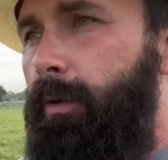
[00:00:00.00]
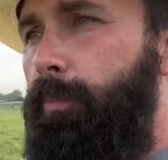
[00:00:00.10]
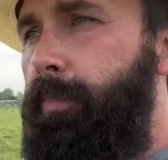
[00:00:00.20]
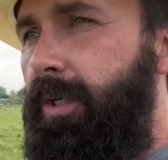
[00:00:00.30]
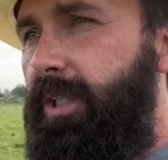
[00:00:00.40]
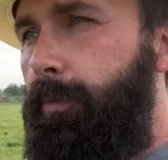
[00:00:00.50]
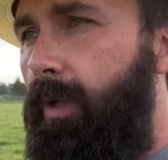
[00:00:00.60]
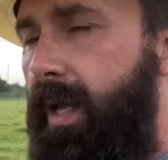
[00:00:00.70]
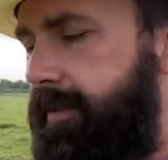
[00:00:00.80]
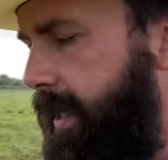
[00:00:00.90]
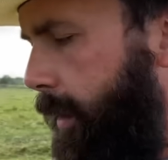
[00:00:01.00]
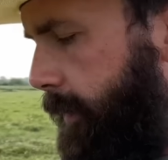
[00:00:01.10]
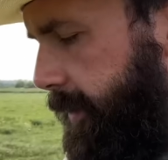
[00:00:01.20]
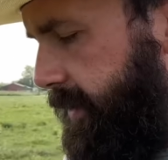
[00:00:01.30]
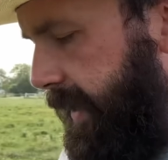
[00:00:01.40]
but she realized how
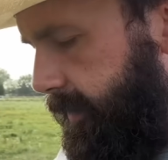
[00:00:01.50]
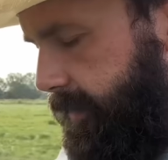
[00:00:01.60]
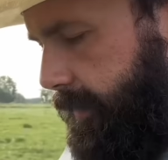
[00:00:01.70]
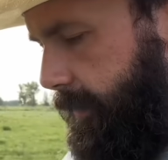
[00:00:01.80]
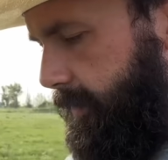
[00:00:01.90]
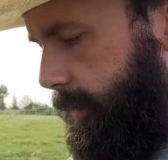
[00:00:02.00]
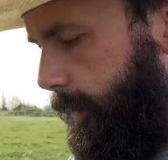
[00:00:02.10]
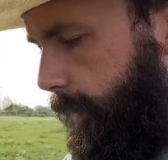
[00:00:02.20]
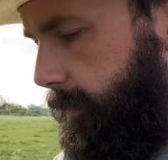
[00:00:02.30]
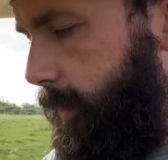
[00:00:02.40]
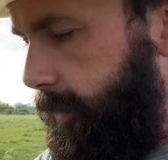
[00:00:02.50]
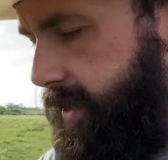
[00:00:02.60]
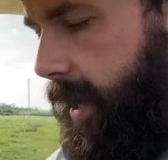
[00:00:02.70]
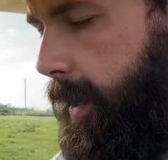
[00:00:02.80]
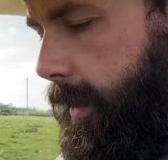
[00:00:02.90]
much that took of her
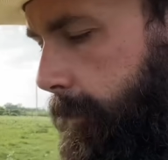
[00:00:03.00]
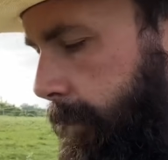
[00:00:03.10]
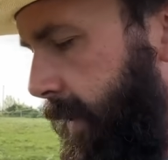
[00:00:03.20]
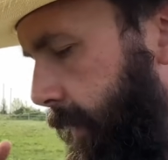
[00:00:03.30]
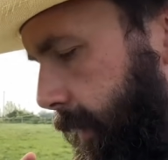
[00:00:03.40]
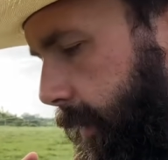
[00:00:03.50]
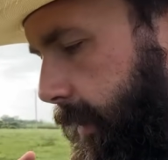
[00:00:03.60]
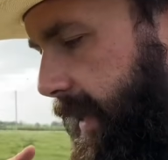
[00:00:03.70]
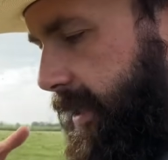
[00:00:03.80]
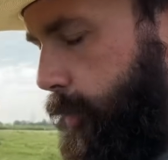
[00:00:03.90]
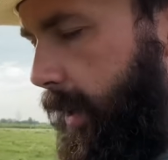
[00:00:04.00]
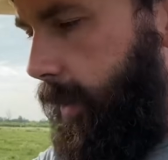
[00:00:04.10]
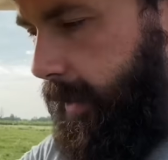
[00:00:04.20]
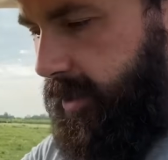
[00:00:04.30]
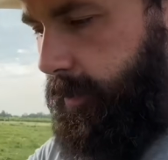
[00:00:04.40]
time as
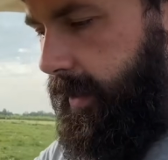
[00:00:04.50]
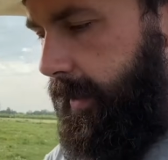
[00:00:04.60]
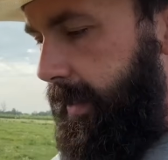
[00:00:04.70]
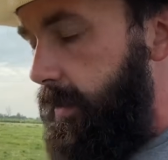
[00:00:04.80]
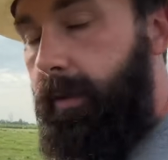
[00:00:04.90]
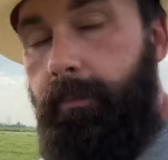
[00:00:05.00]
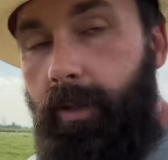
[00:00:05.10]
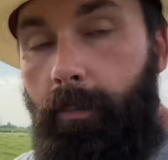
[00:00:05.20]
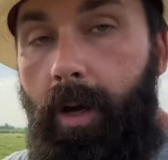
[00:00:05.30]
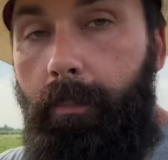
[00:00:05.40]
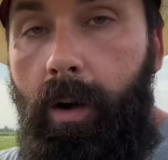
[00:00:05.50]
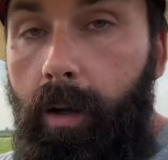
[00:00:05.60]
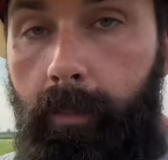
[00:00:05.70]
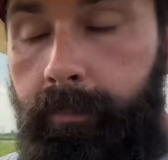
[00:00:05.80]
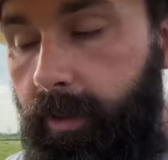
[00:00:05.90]
well as being a, um, a
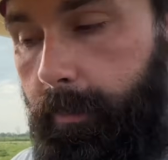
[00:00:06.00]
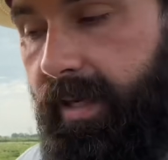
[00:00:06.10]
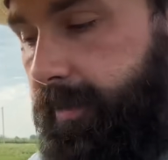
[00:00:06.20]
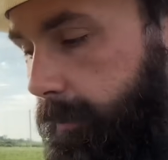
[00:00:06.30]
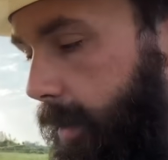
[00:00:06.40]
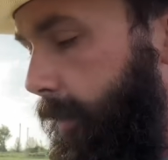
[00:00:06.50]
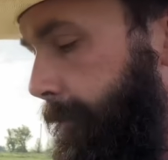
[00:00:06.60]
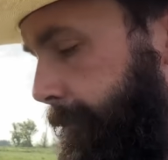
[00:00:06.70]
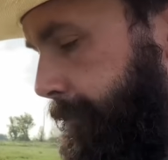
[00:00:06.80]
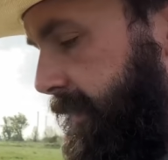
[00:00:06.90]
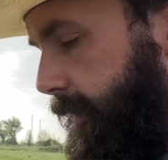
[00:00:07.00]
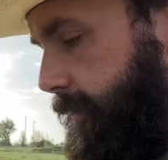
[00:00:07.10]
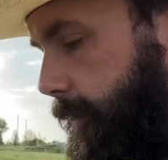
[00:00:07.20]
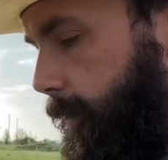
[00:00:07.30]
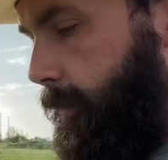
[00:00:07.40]
mom, an amazing mom
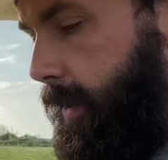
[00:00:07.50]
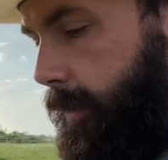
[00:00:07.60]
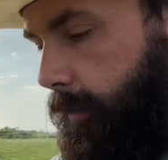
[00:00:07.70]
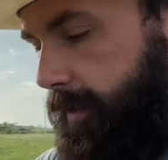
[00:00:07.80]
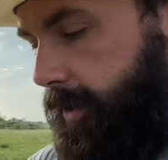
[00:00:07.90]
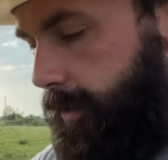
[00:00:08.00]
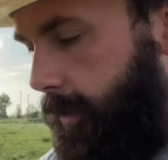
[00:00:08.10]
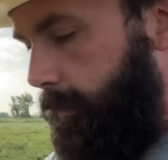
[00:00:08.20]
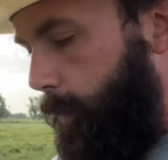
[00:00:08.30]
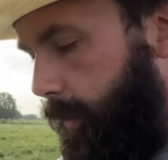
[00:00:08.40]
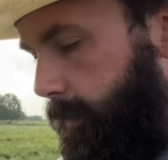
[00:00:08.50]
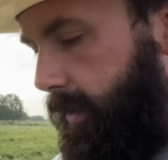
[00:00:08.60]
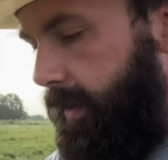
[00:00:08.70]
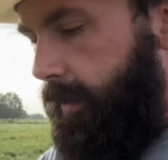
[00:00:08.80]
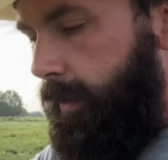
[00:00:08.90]
to not only just her boy,
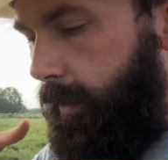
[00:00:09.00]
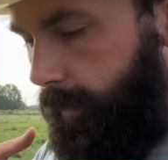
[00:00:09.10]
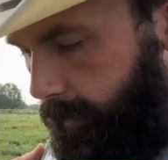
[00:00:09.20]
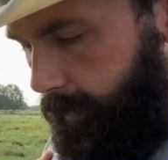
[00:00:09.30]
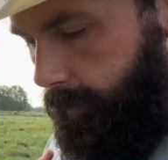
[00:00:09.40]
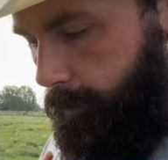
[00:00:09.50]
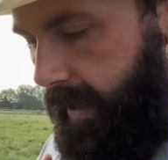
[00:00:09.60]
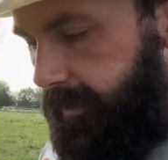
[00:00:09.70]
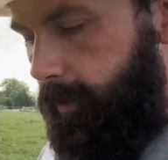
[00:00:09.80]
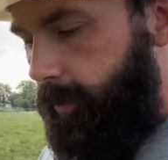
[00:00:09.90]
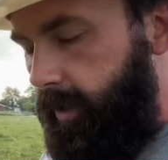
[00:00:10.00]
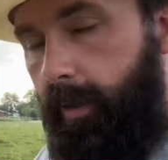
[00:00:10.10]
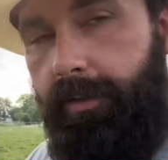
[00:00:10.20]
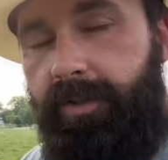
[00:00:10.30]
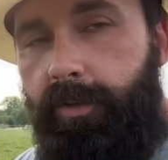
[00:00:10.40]
but my two
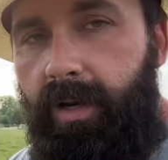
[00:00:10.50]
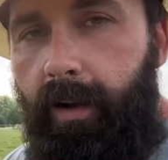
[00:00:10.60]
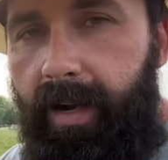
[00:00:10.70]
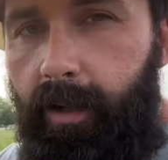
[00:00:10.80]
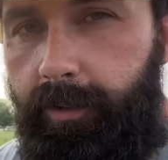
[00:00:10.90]
sons, so now our